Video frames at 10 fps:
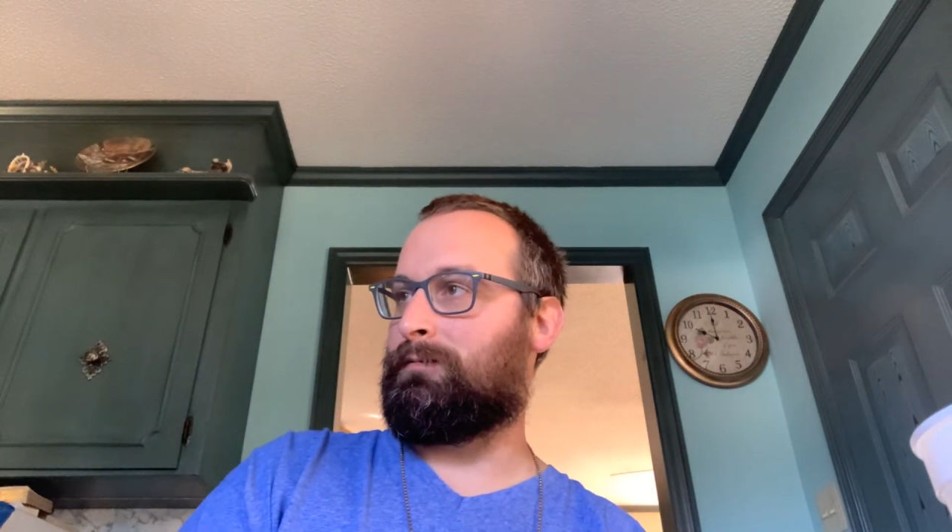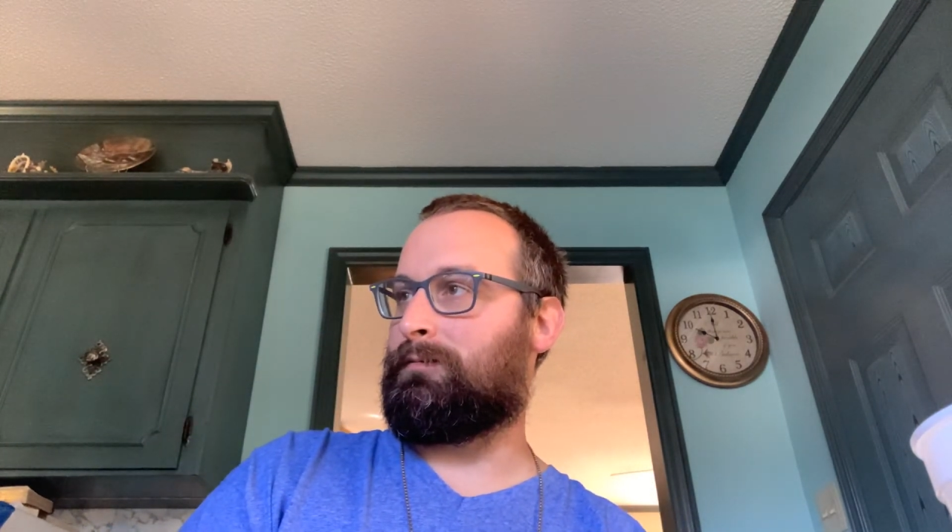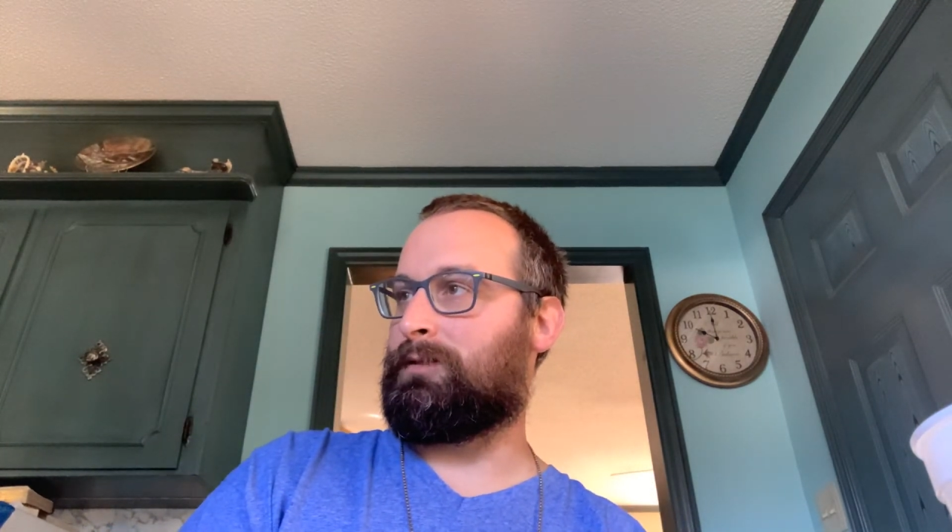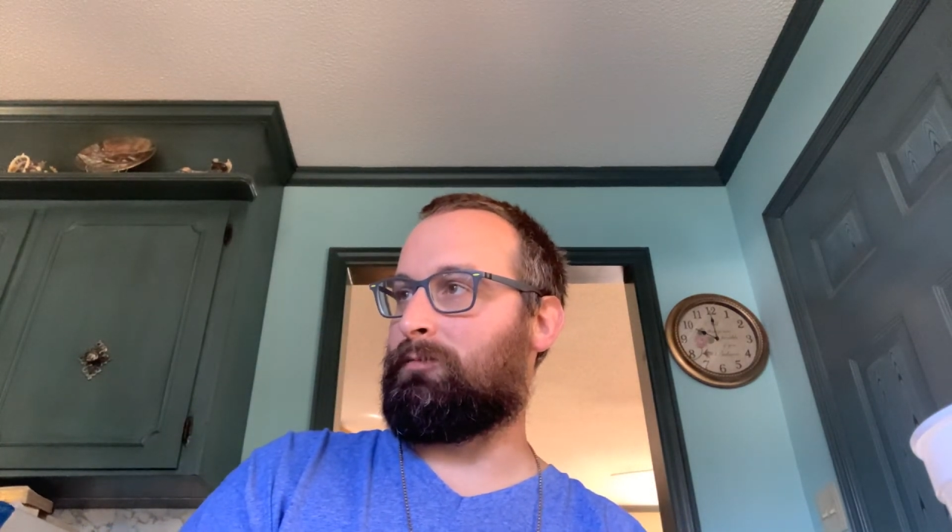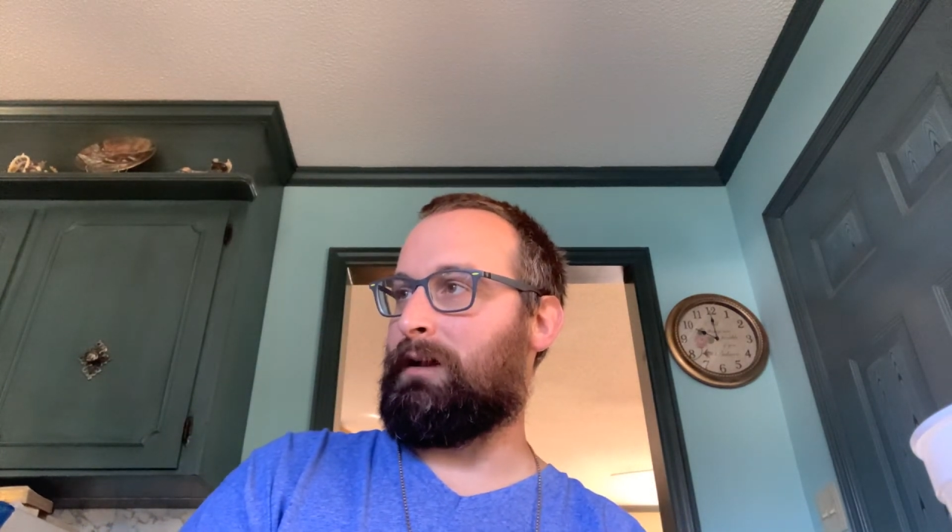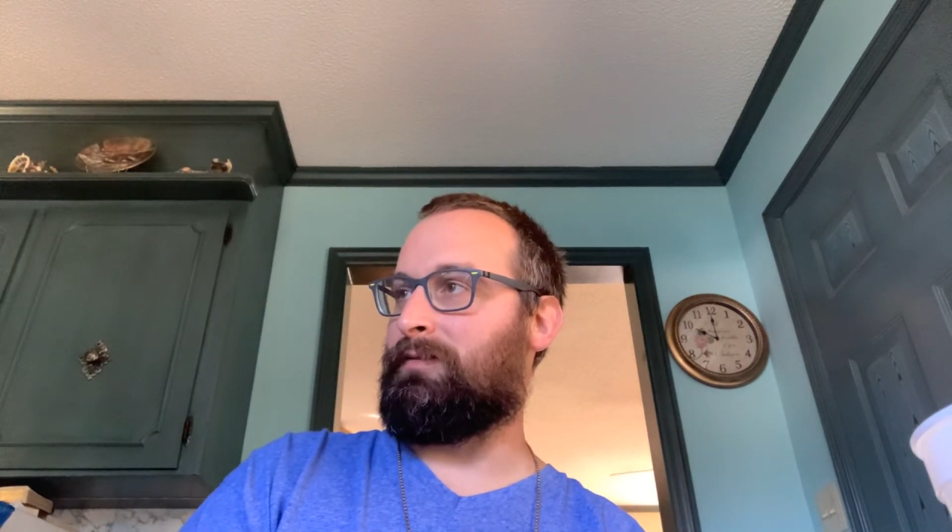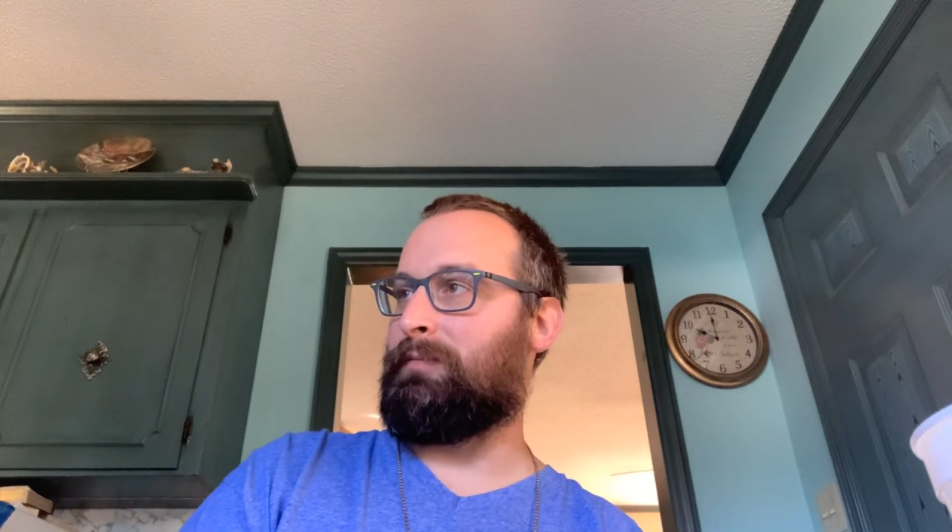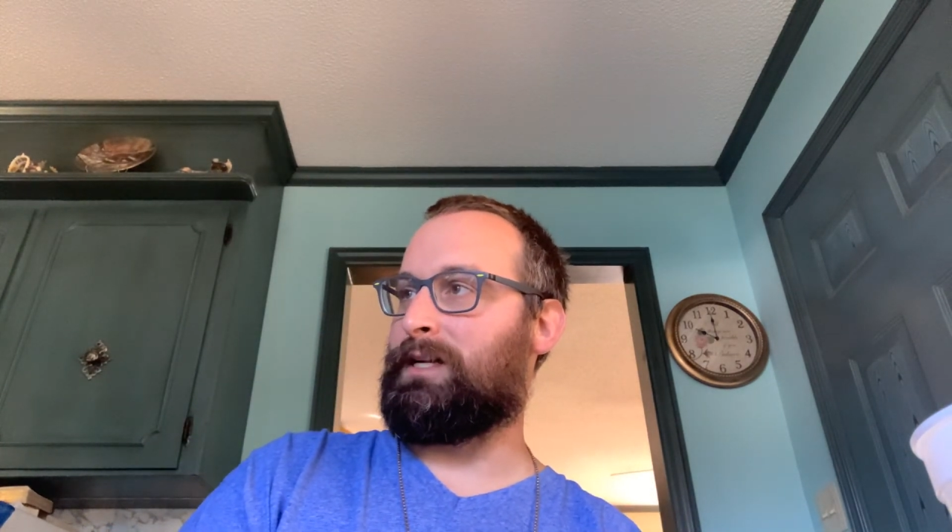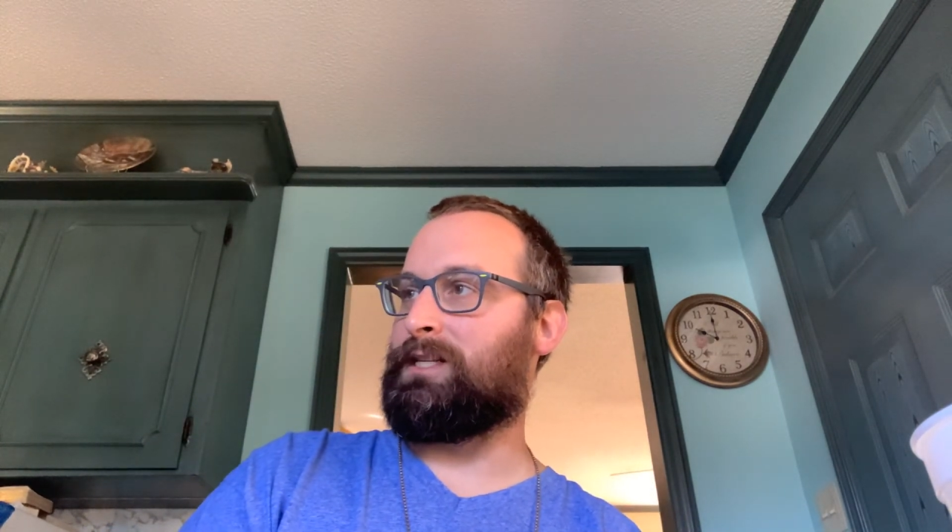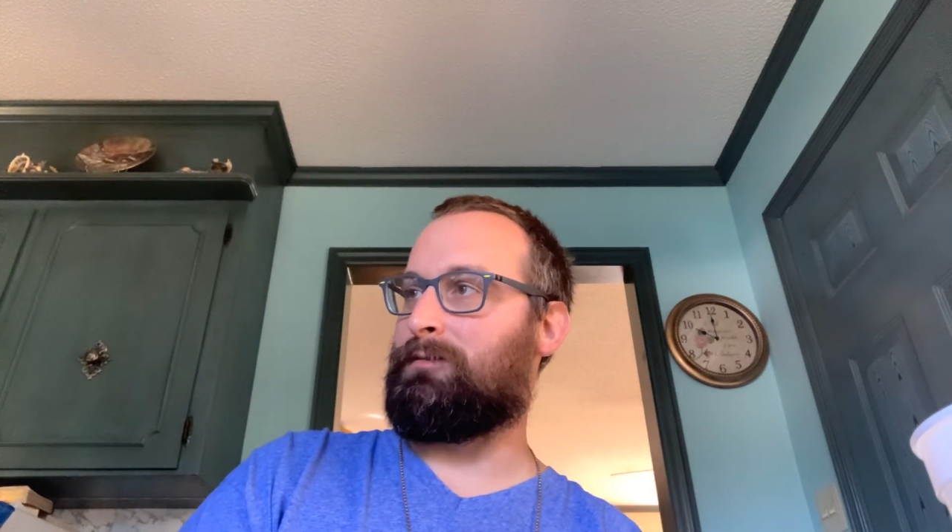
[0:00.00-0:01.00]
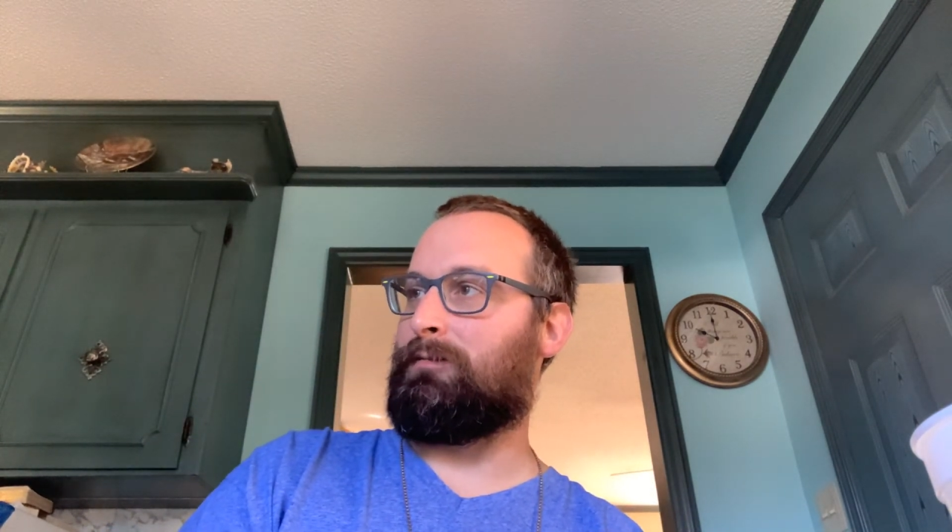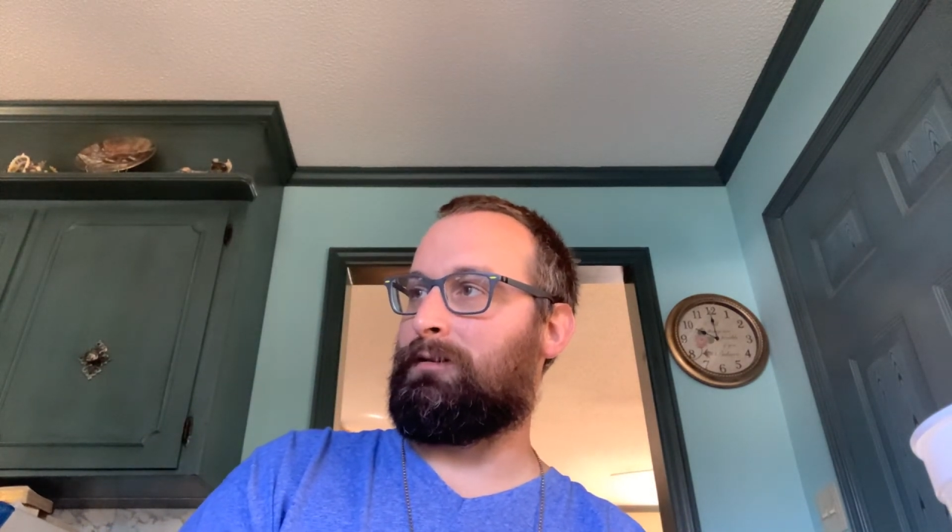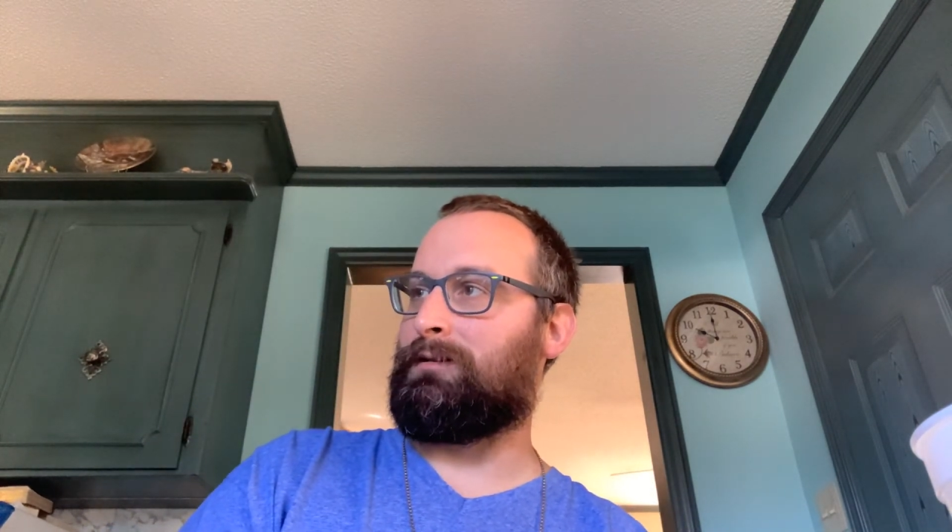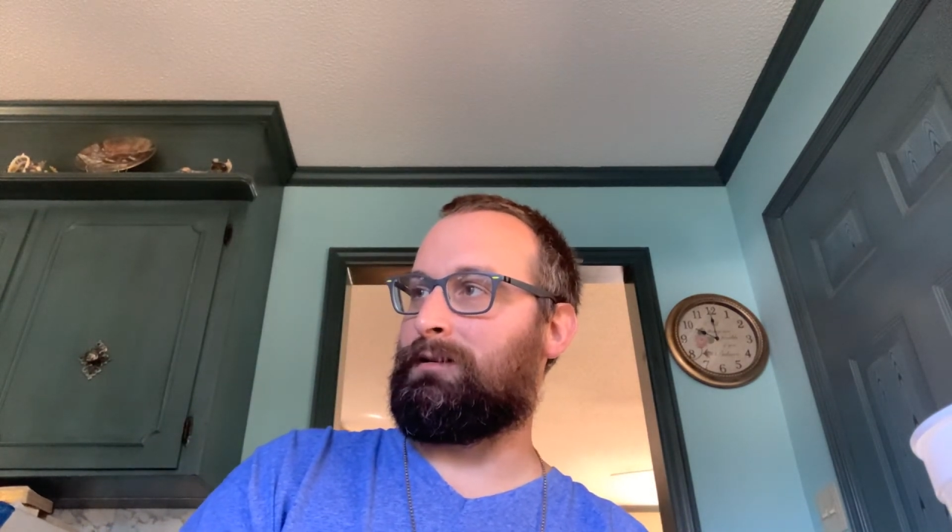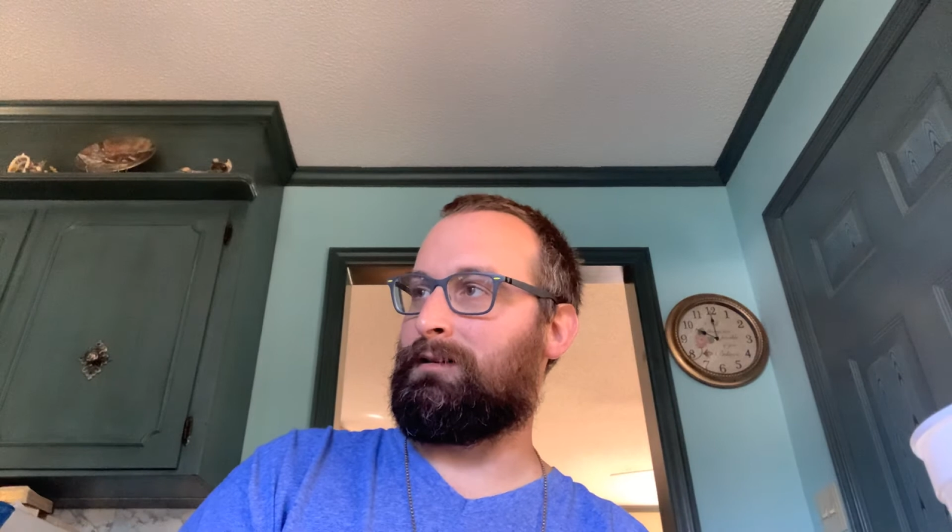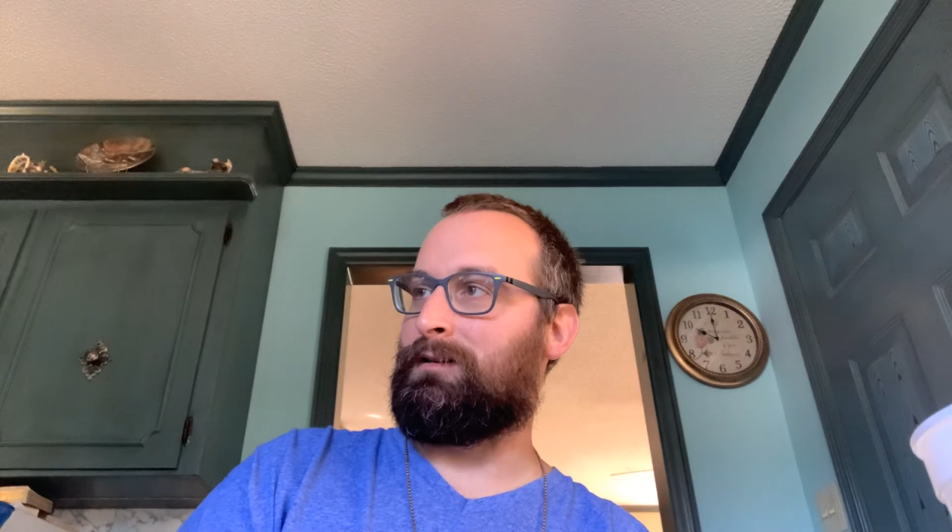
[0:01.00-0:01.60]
to wave a magic wand,